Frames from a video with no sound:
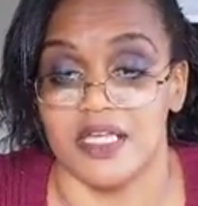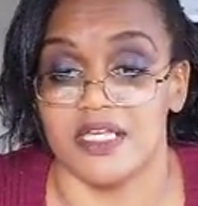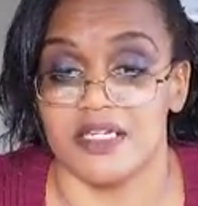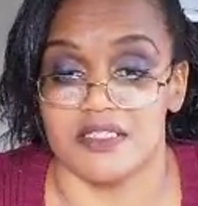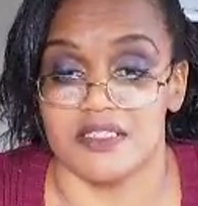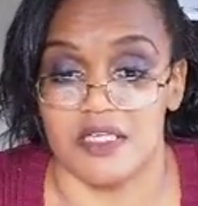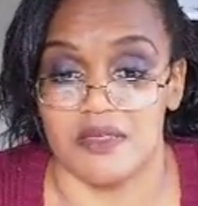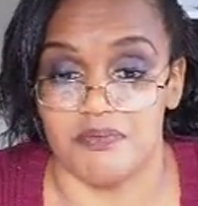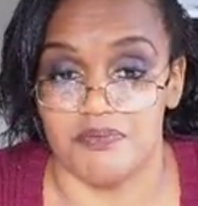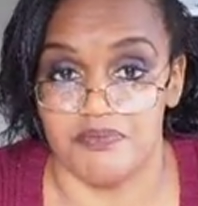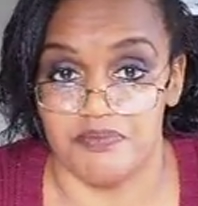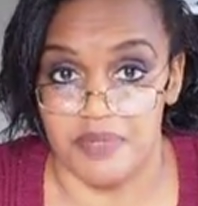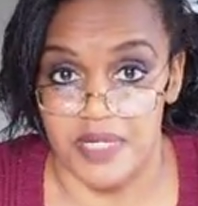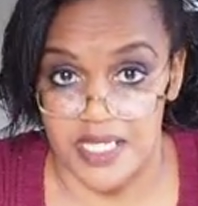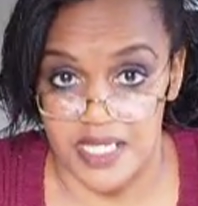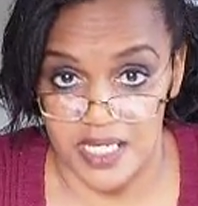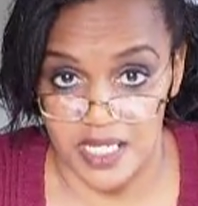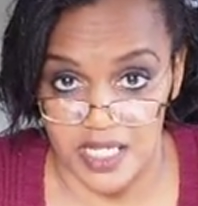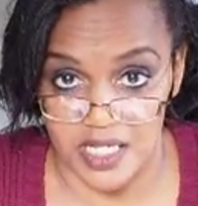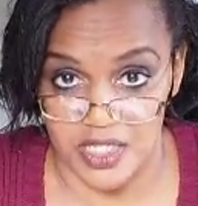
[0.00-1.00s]
It is a
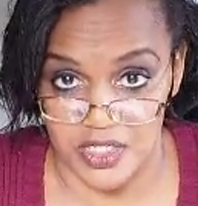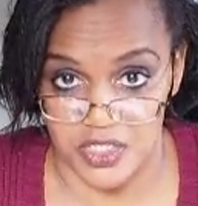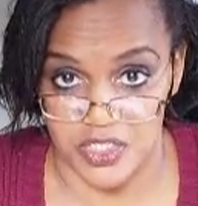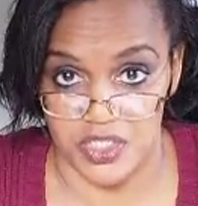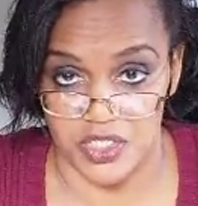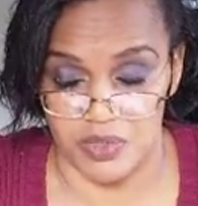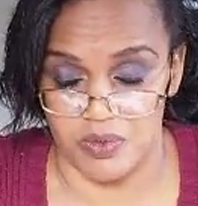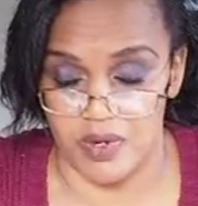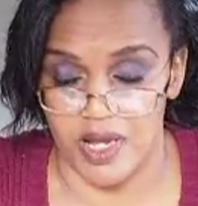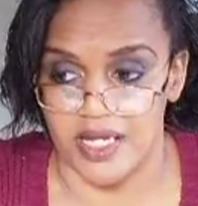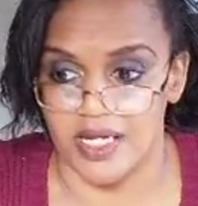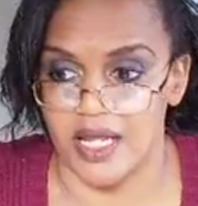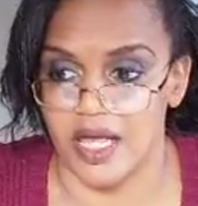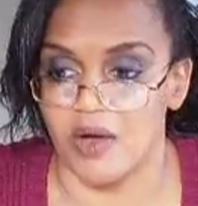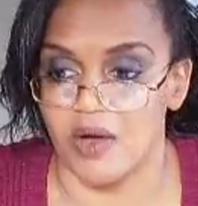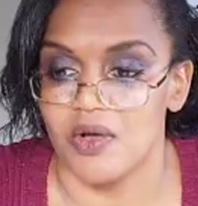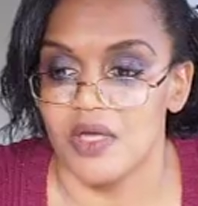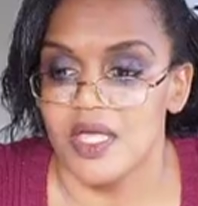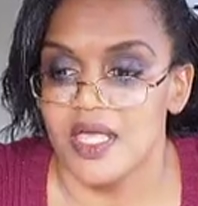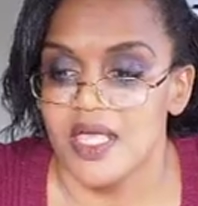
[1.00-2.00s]
big issue right
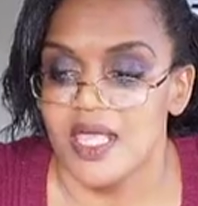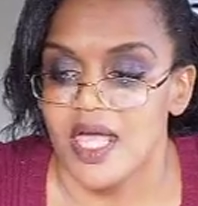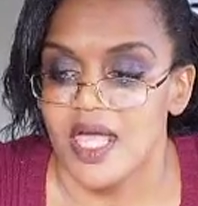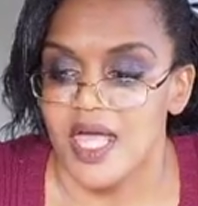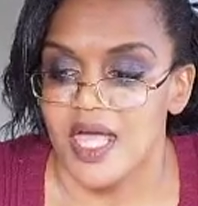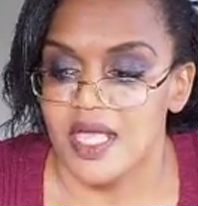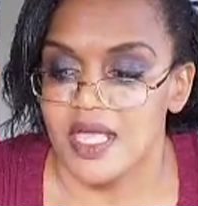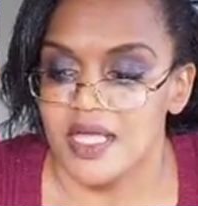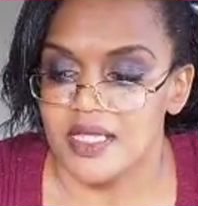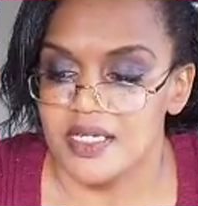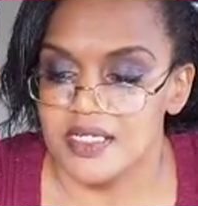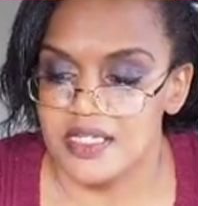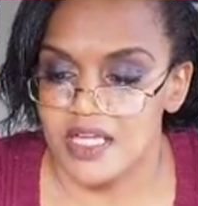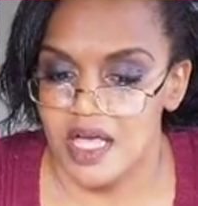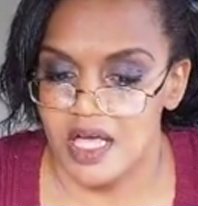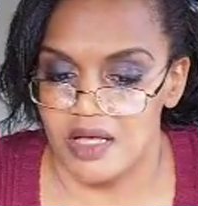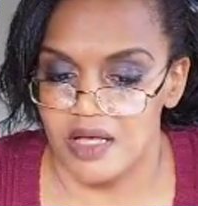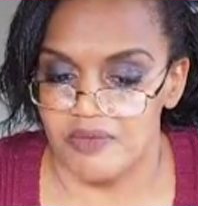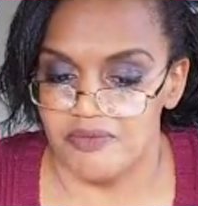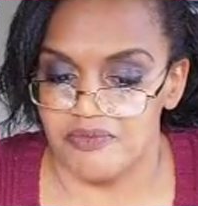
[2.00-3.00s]
now. And,
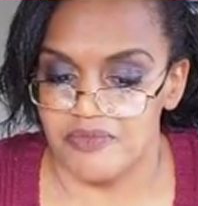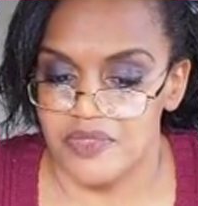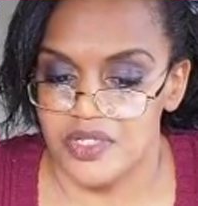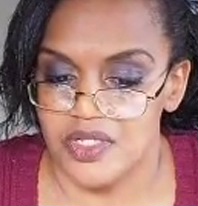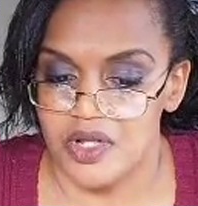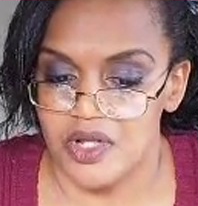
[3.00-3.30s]
I'm